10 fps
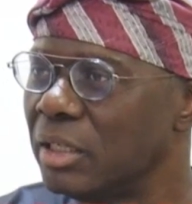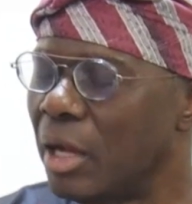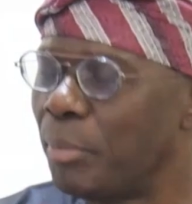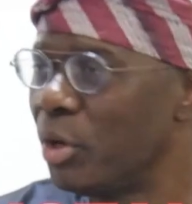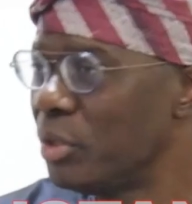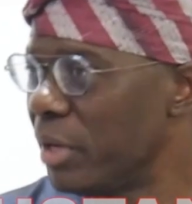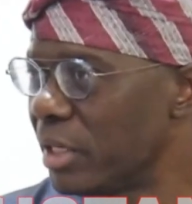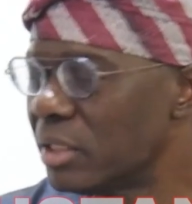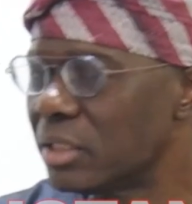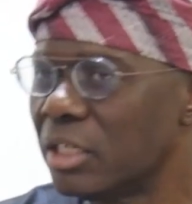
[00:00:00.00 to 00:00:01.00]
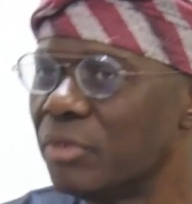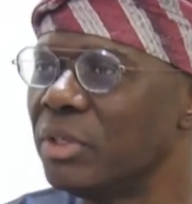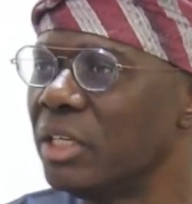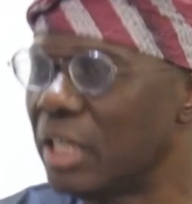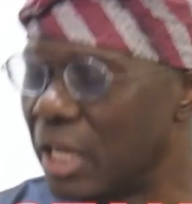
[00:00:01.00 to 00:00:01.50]
appointment,
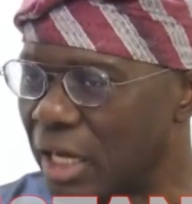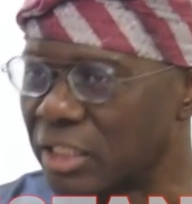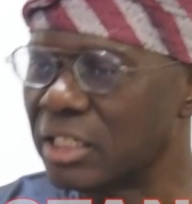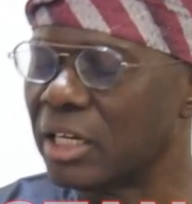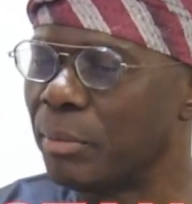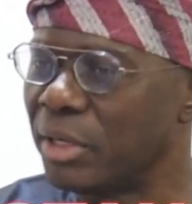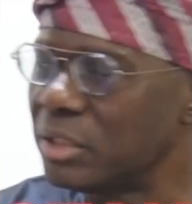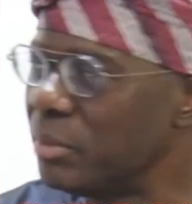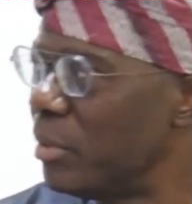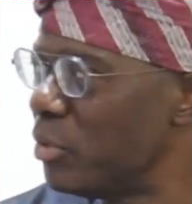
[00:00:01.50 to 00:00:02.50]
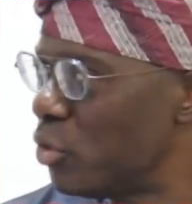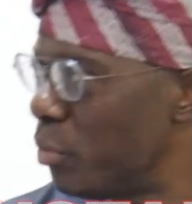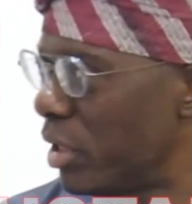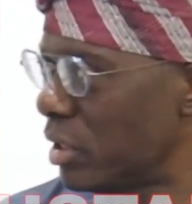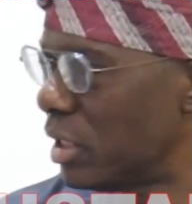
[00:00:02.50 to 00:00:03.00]
even in an acting capacity by Mr.
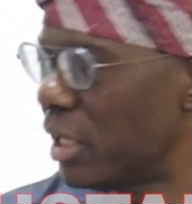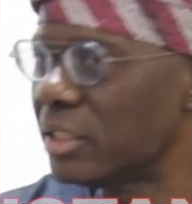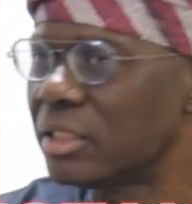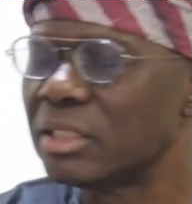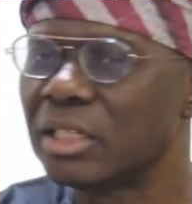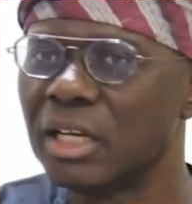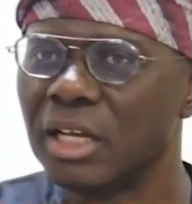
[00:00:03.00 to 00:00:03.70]
President.